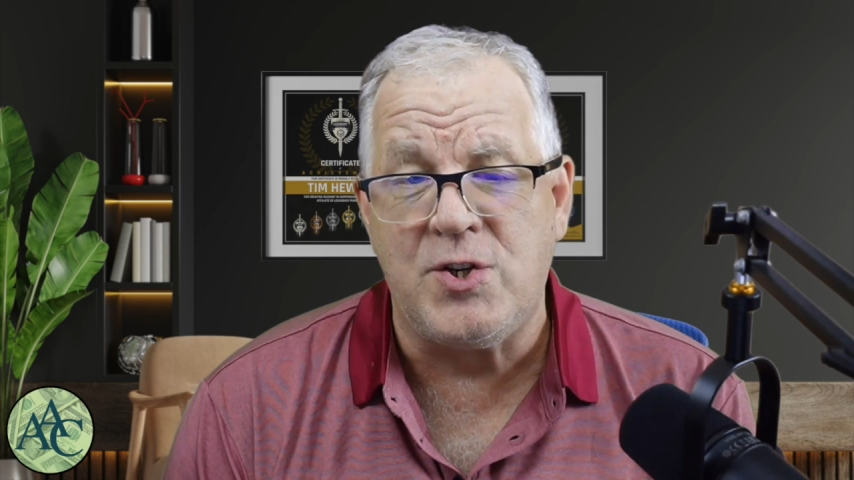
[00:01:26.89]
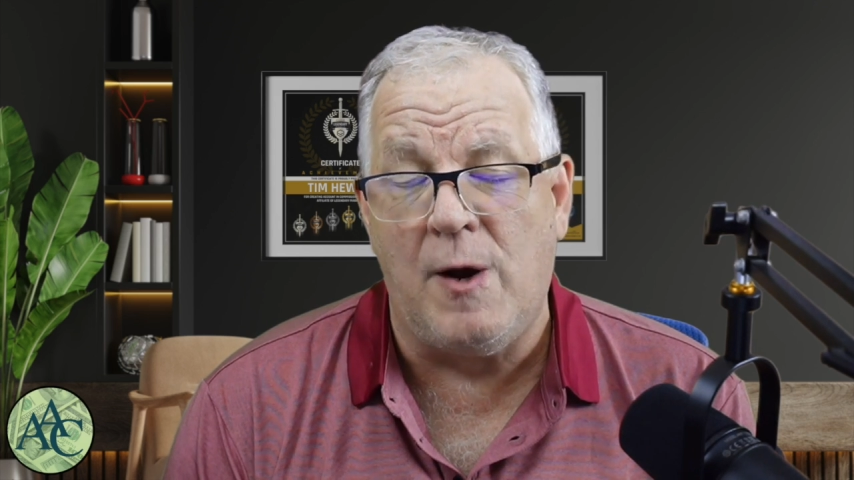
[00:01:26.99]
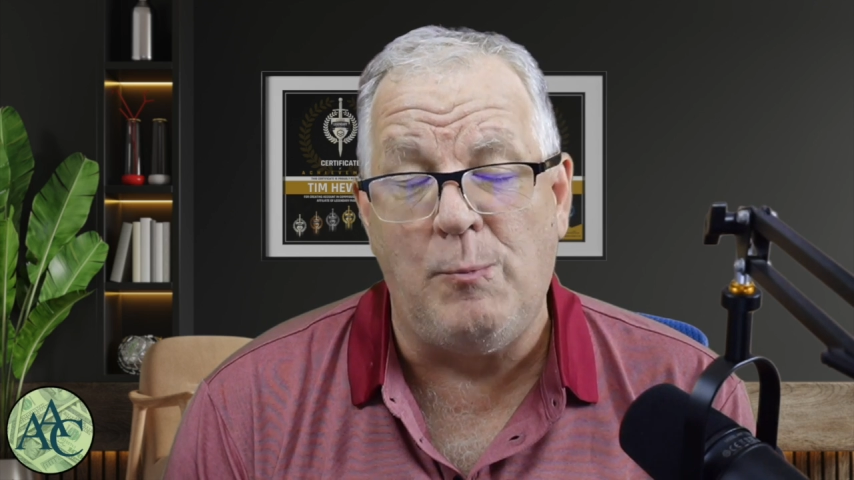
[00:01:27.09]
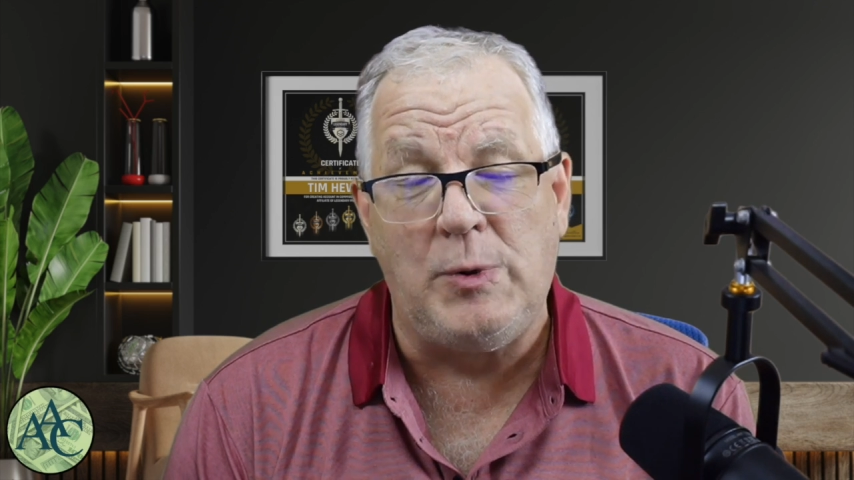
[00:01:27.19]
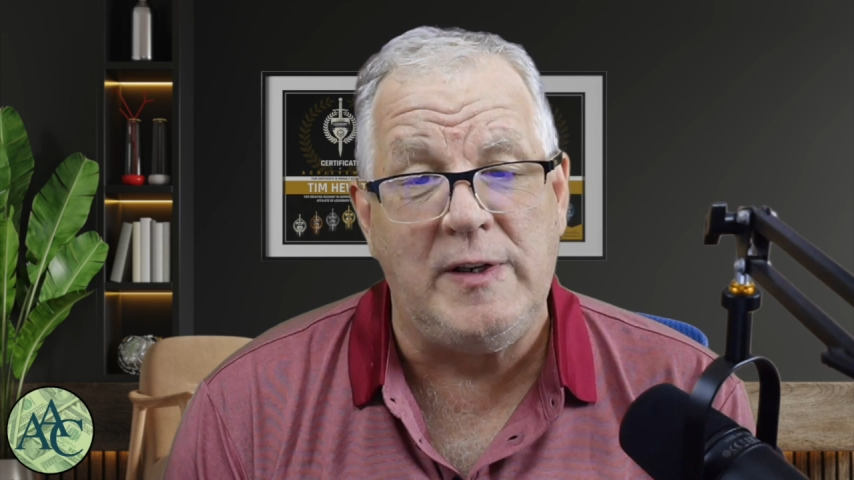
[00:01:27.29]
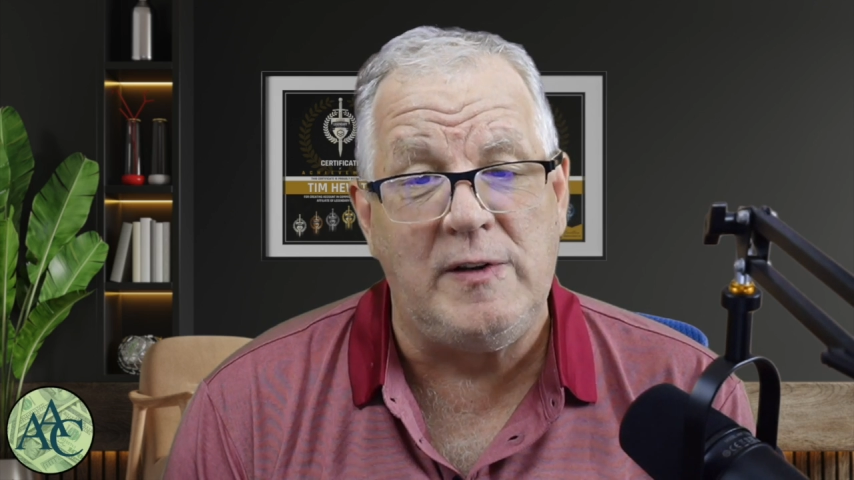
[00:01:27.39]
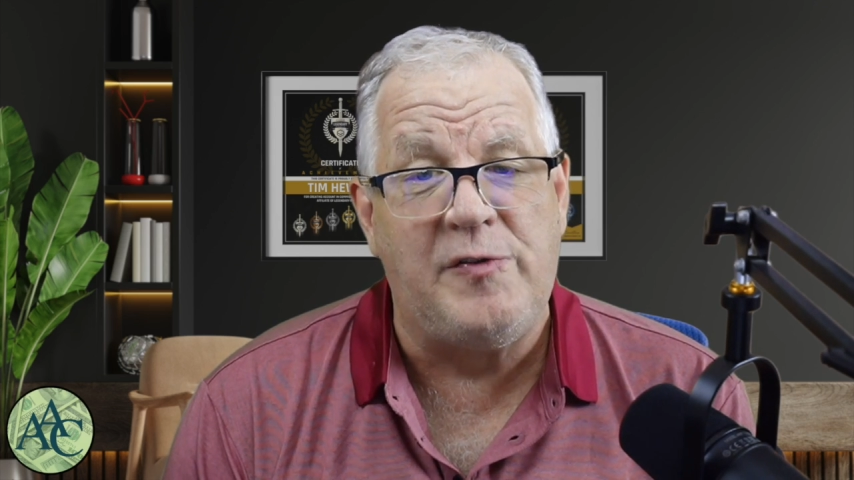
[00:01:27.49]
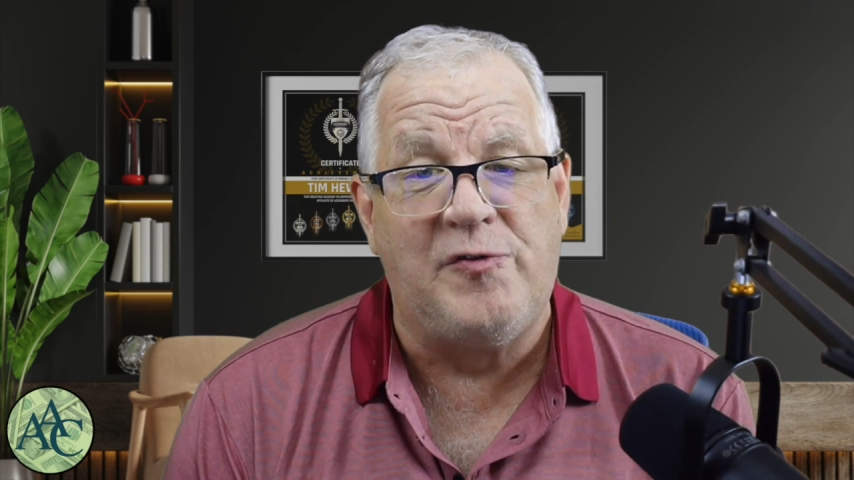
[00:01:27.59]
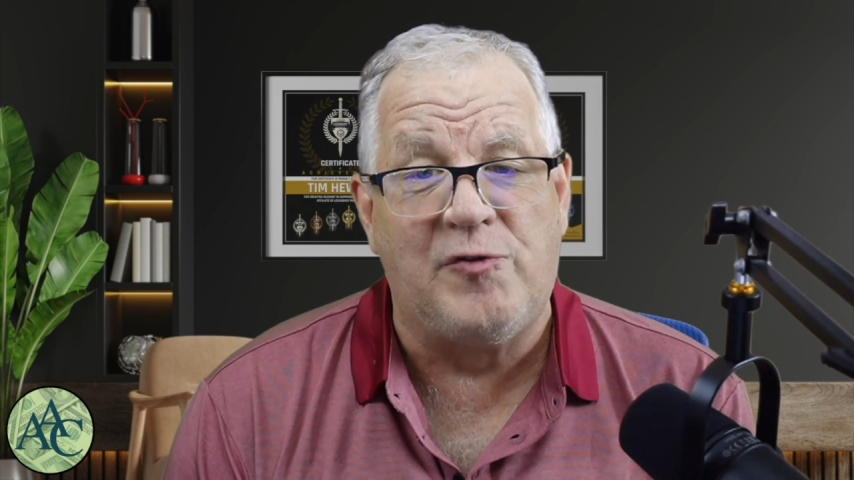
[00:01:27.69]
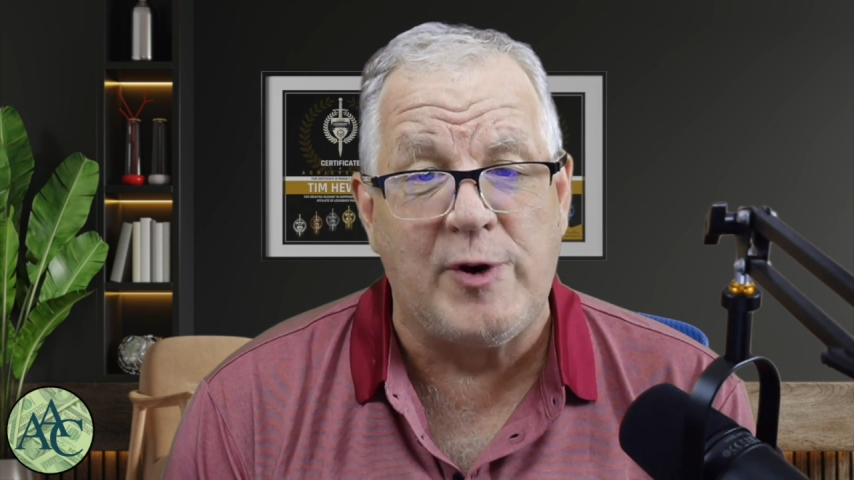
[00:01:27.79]
completely
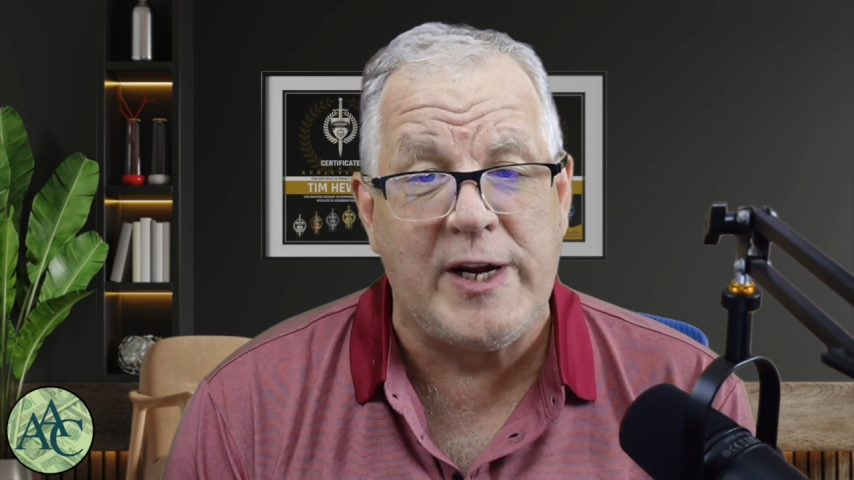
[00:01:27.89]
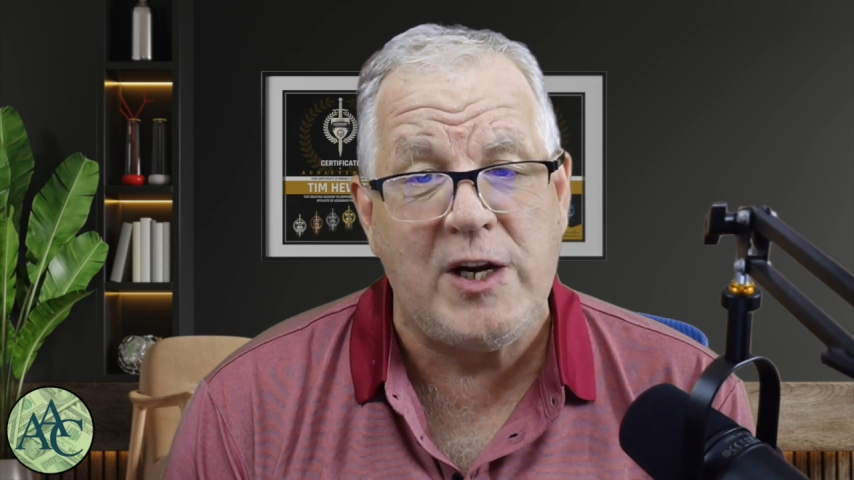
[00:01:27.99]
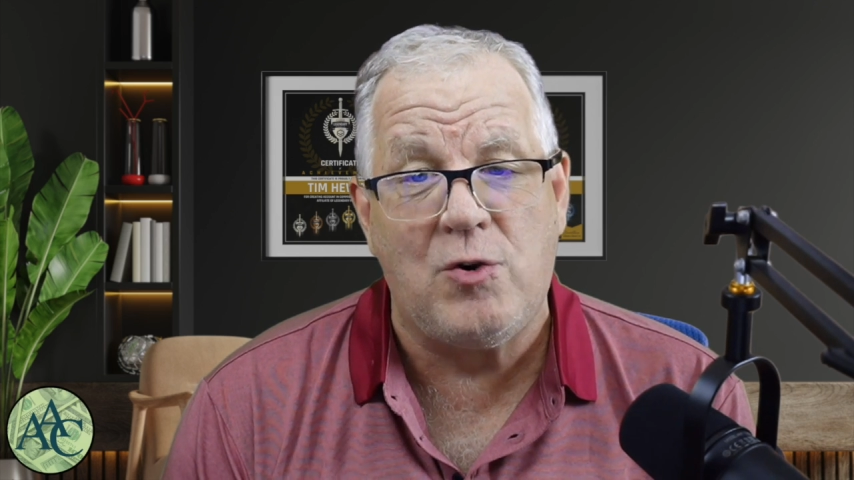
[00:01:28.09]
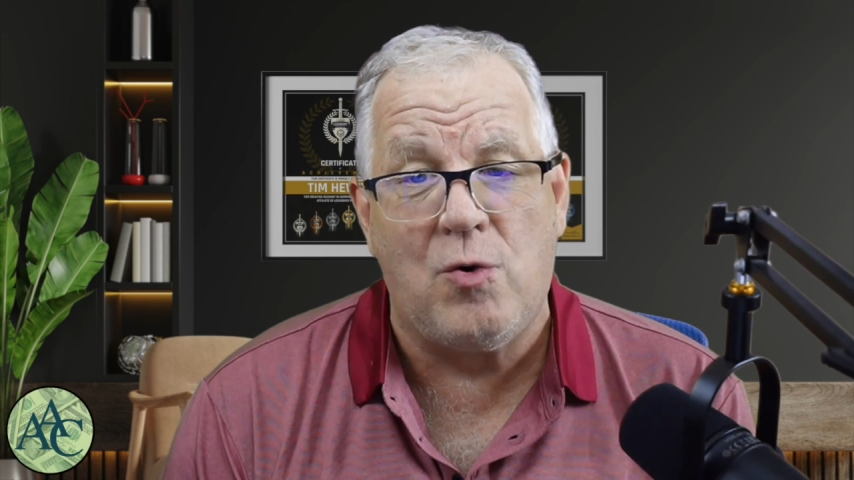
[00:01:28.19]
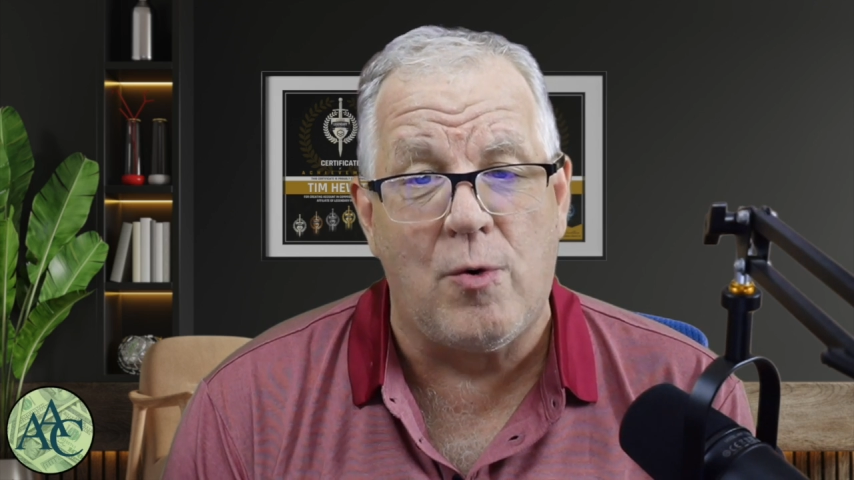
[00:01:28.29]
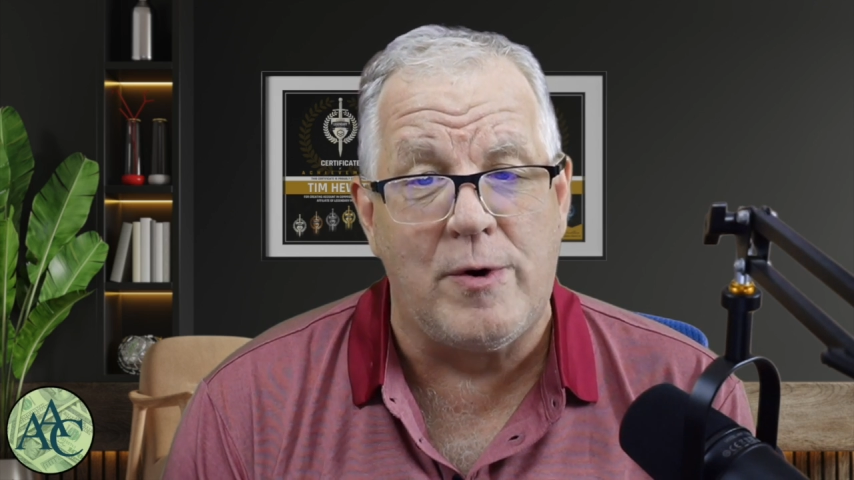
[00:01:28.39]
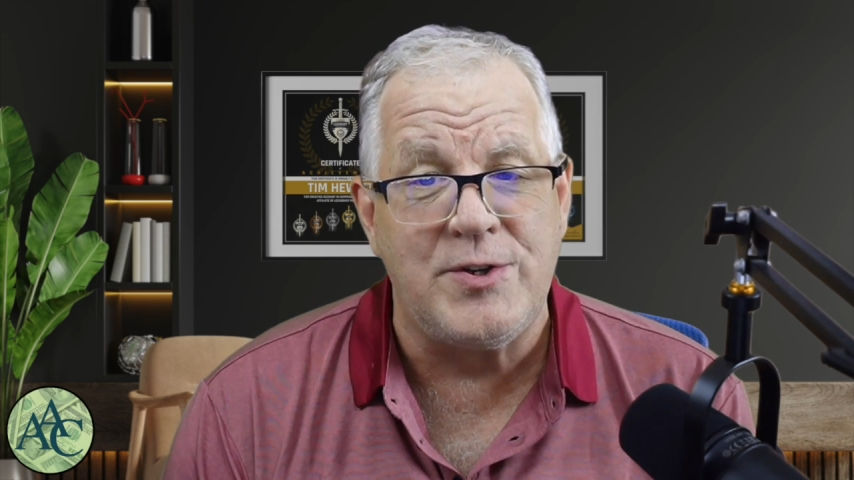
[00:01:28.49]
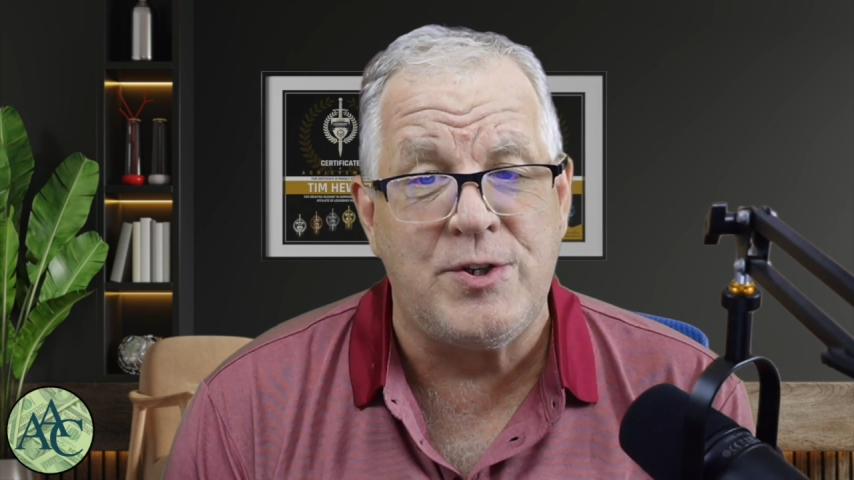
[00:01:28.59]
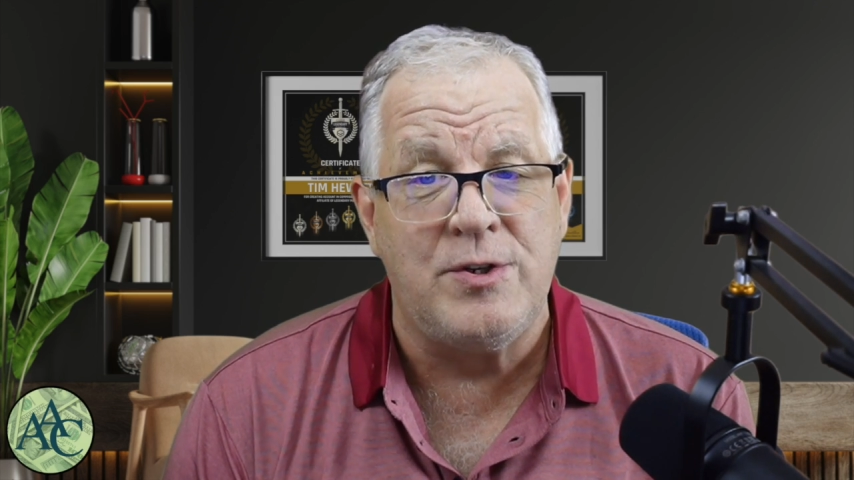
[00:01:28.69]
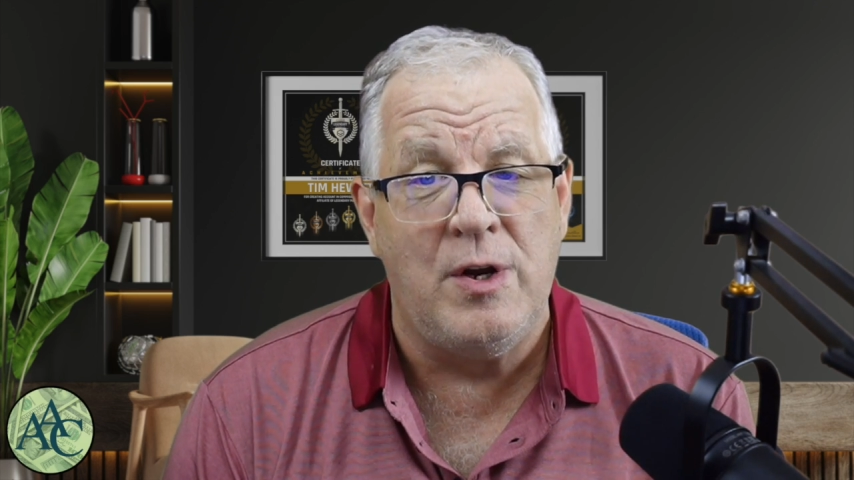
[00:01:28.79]
free
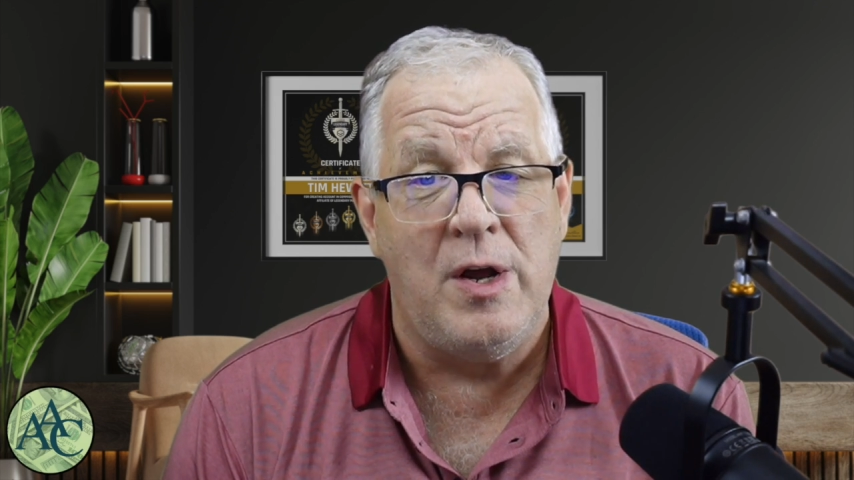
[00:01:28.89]
course,